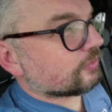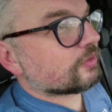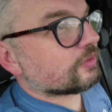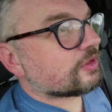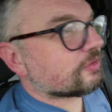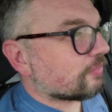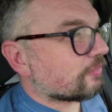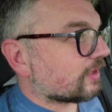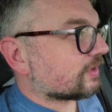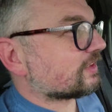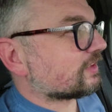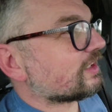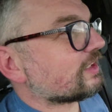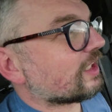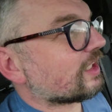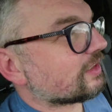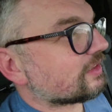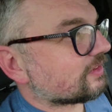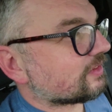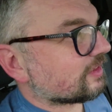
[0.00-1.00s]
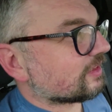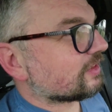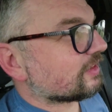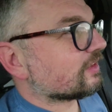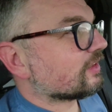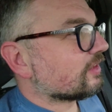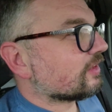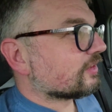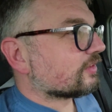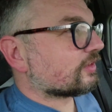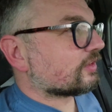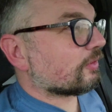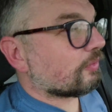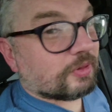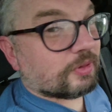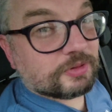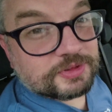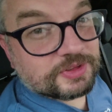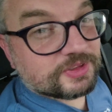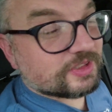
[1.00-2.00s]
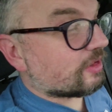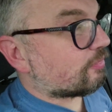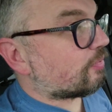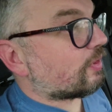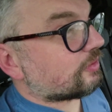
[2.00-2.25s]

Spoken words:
doing this magazine editing, so I'll step